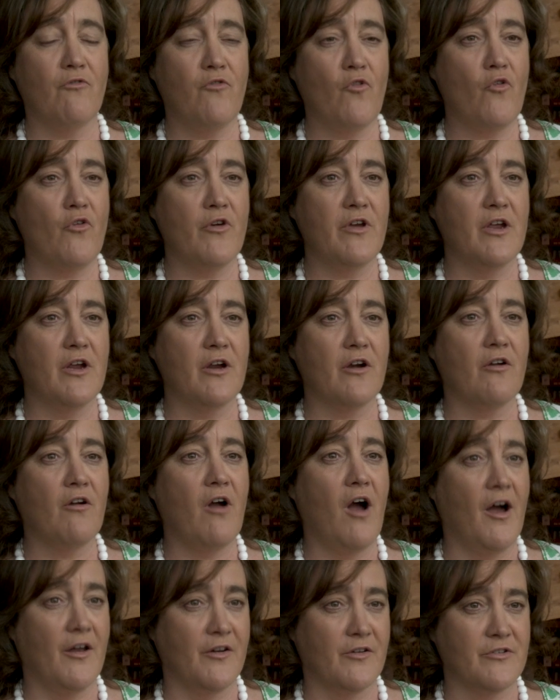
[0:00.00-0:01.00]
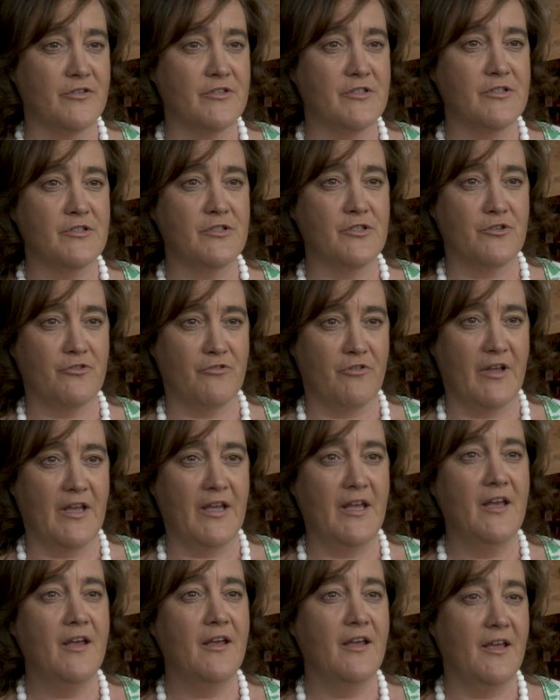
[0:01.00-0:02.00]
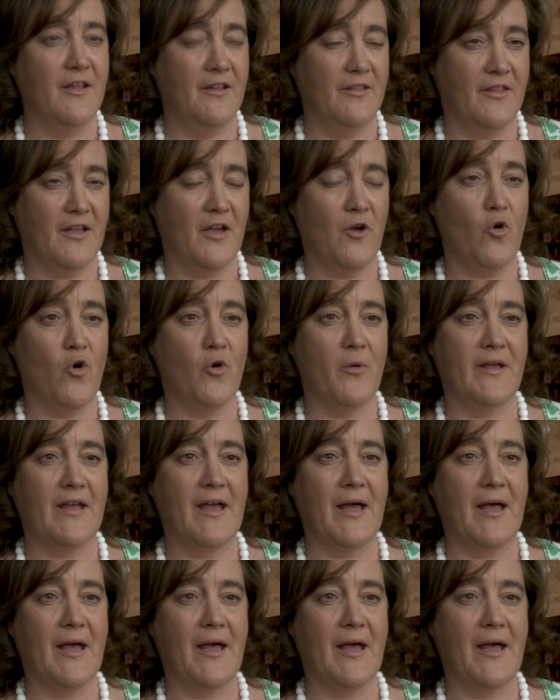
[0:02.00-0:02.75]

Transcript: a 4-year honours degree in the Galway